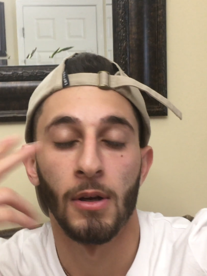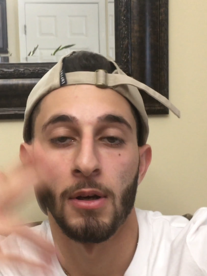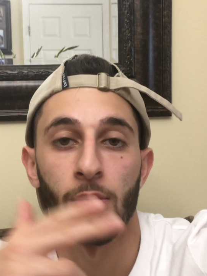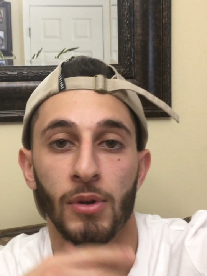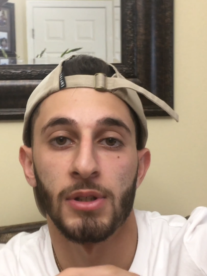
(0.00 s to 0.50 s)

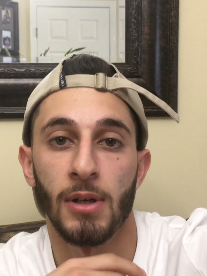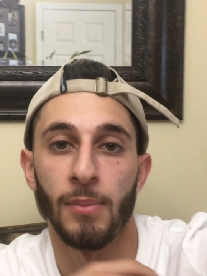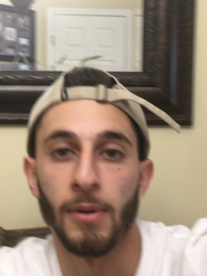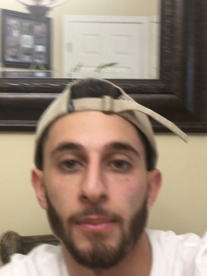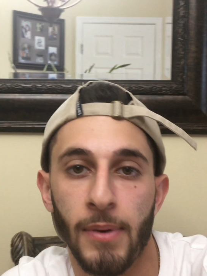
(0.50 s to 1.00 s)
Hey, what's
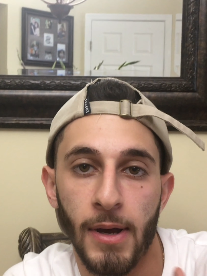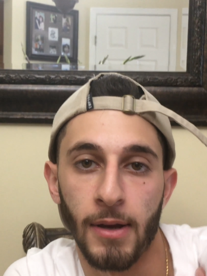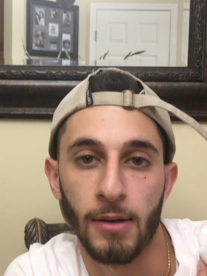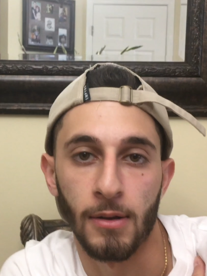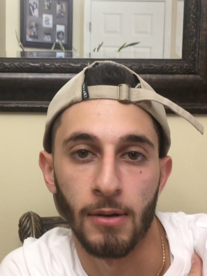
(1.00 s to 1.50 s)
up? I'm
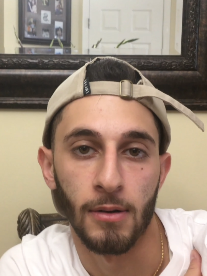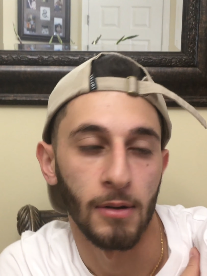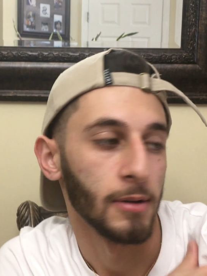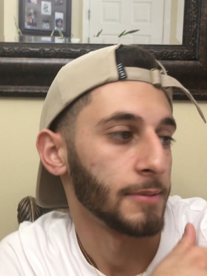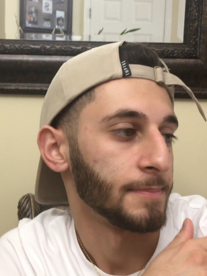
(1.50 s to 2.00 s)
back.
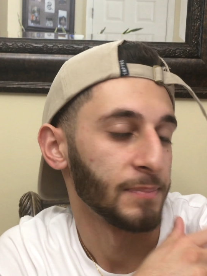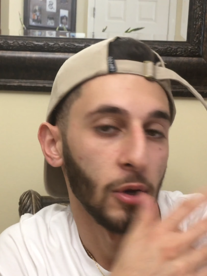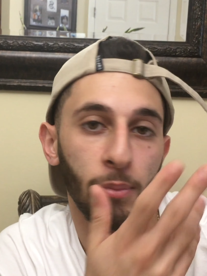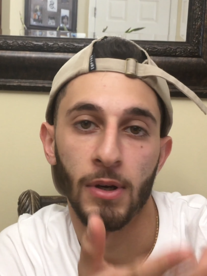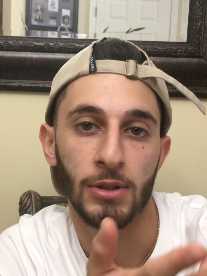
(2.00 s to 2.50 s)
Um, I
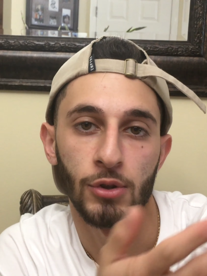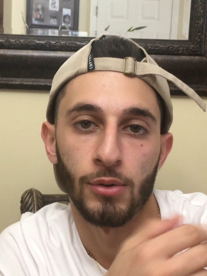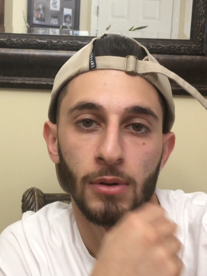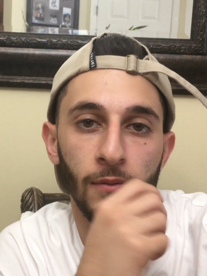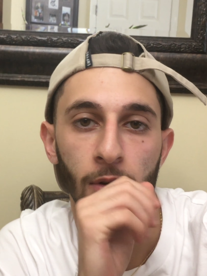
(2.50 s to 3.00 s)
hope you guys
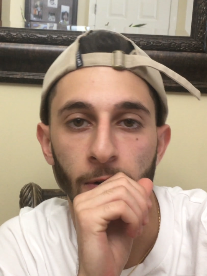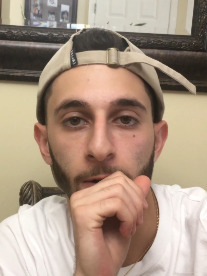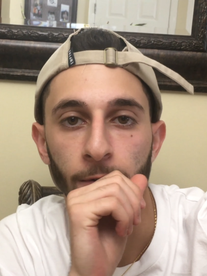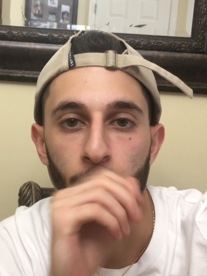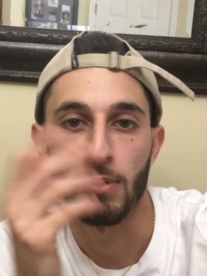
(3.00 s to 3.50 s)
enjoyed the
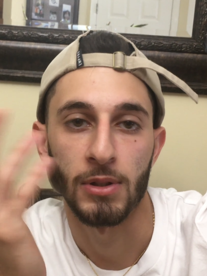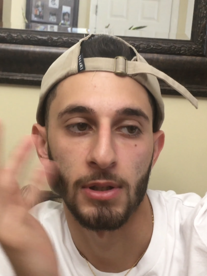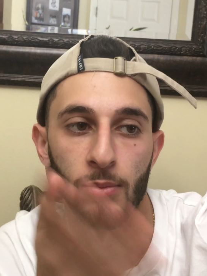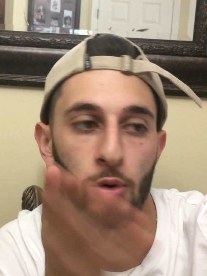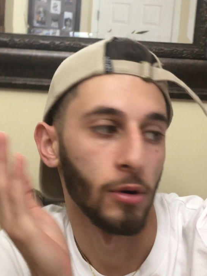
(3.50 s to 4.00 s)
video. If you want to
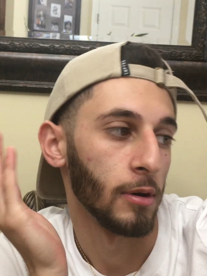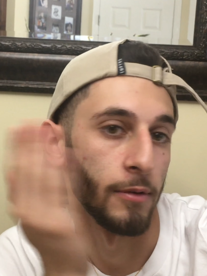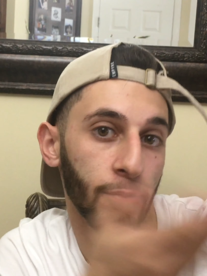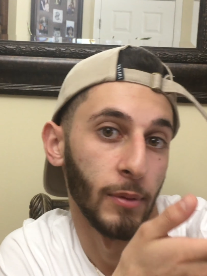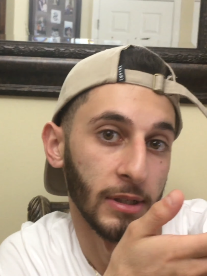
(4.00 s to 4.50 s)
see more
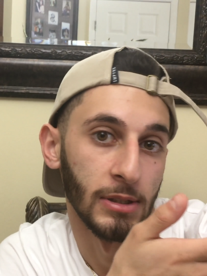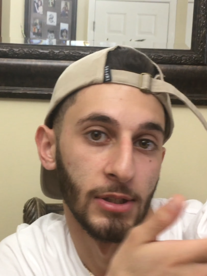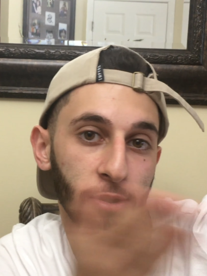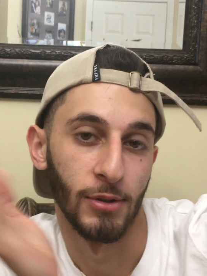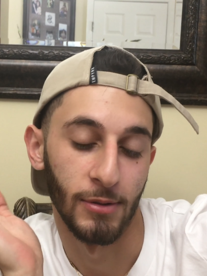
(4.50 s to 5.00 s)
of my
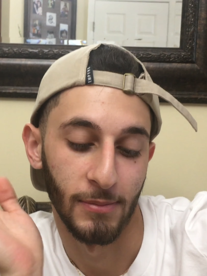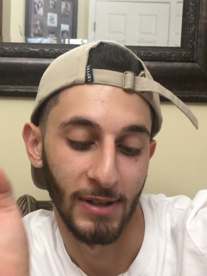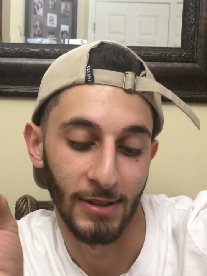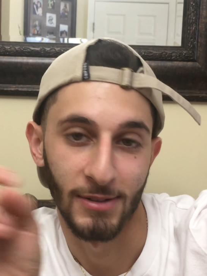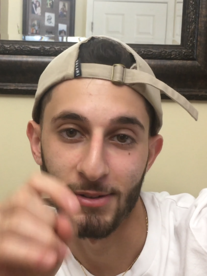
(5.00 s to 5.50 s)
sister
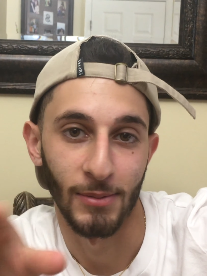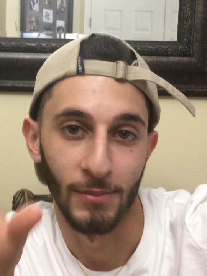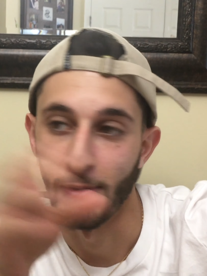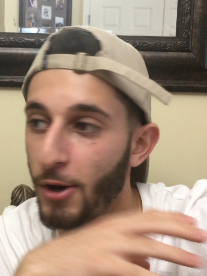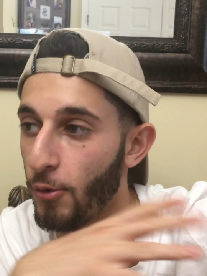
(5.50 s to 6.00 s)
making
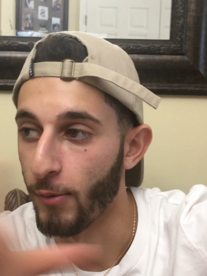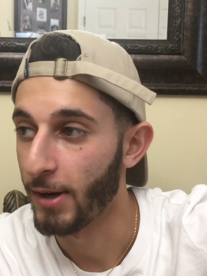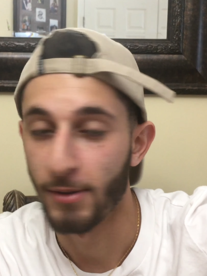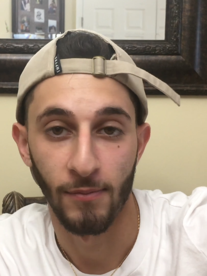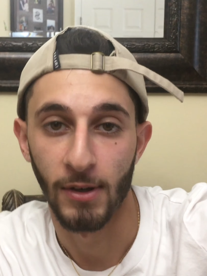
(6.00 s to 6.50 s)
some
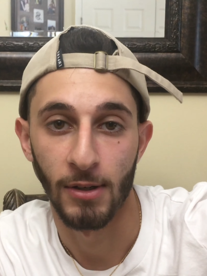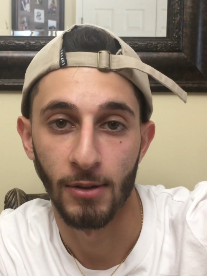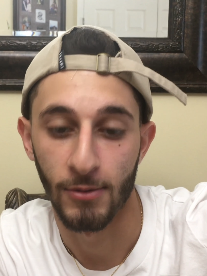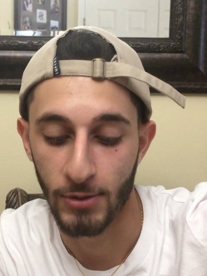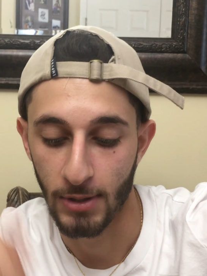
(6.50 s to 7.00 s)
random
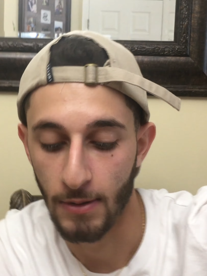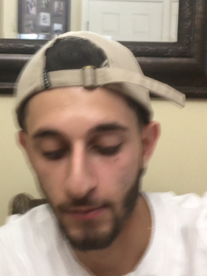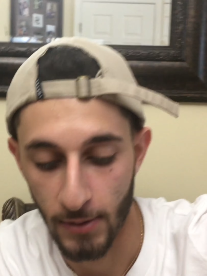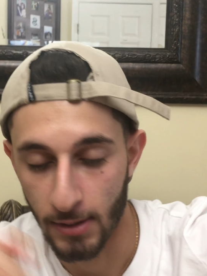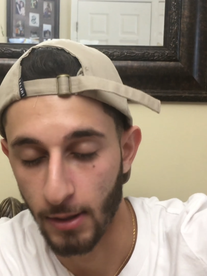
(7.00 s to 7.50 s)
videos, leave
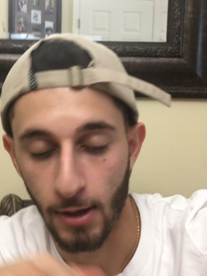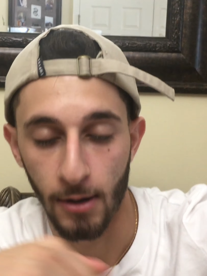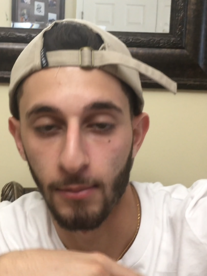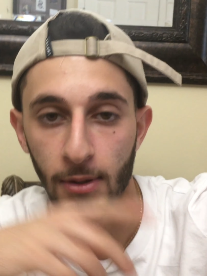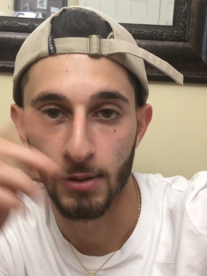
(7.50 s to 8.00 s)
in the
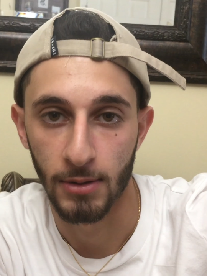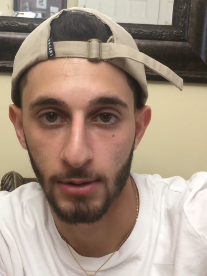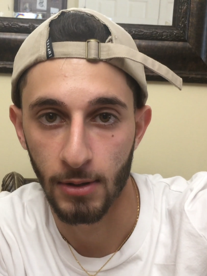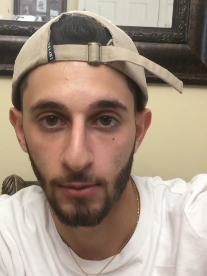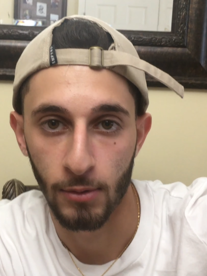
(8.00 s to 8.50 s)

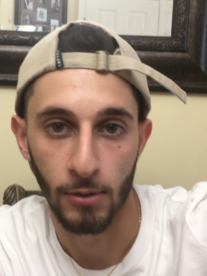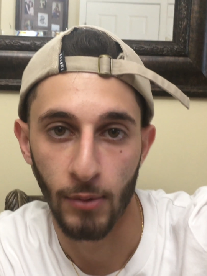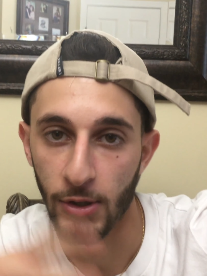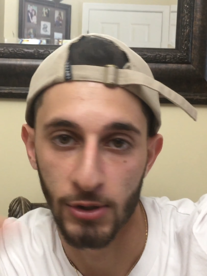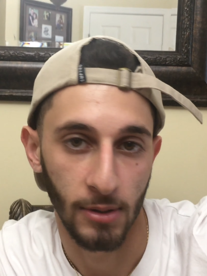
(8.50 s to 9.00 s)
comments. We'll
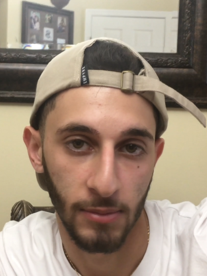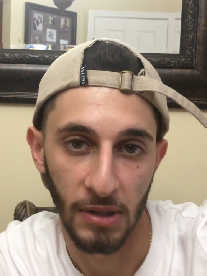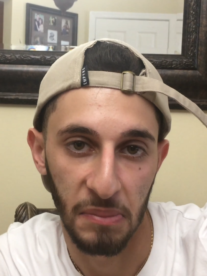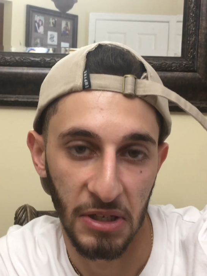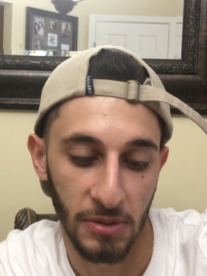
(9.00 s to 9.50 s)
arrange
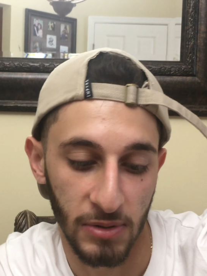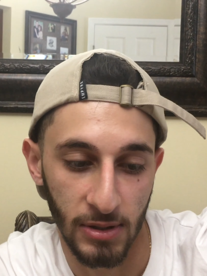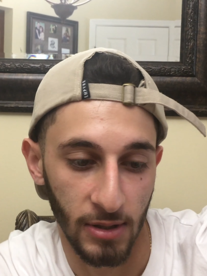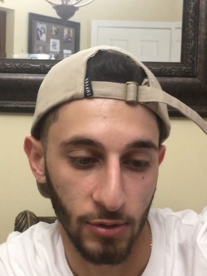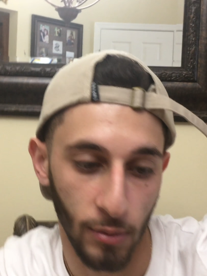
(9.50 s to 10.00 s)
something, make some
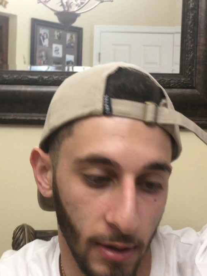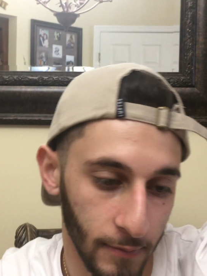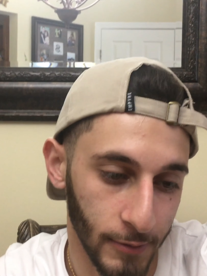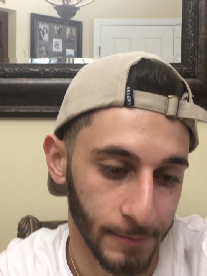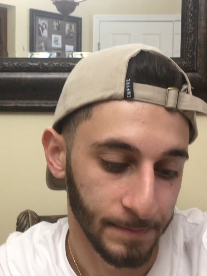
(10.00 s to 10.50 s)
skits,
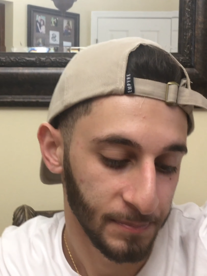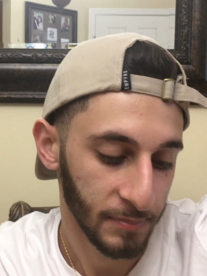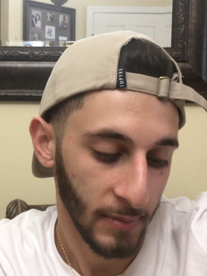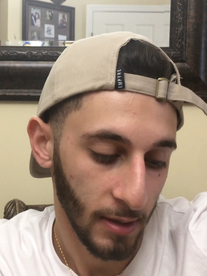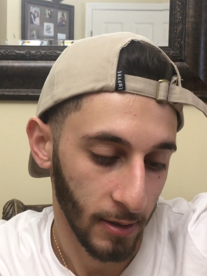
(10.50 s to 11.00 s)
whatever.
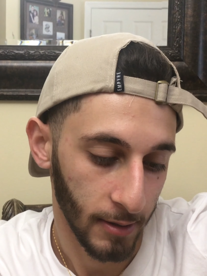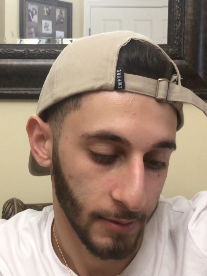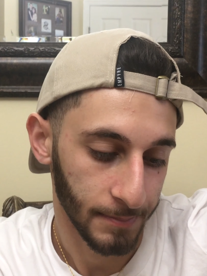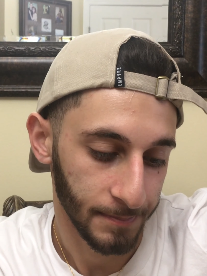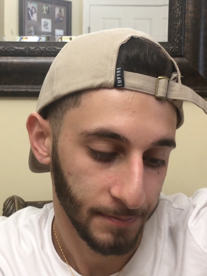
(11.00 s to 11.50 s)

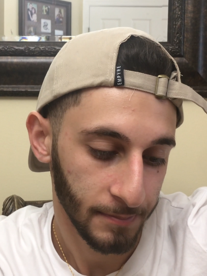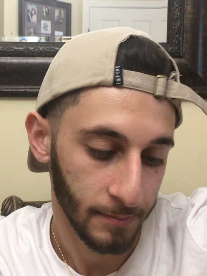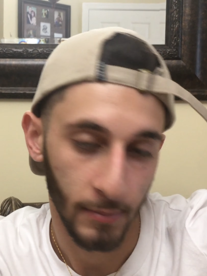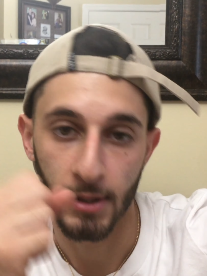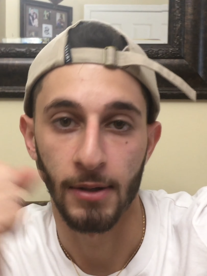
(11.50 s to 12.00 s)
Um,
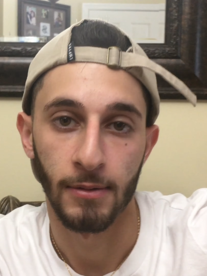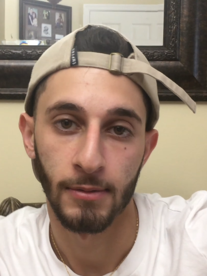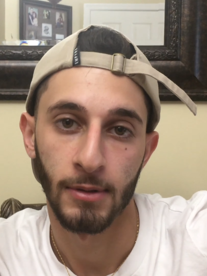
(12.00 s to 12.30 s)
but yeah,